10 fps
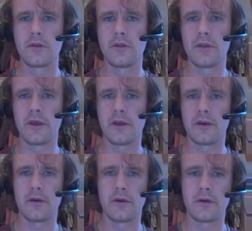then
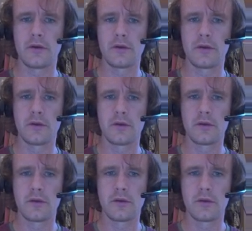
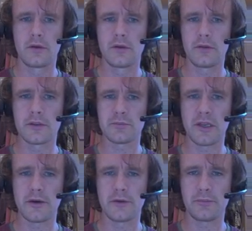this
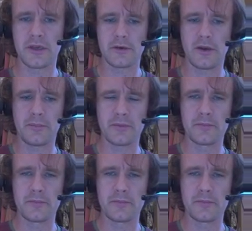player has picked it up.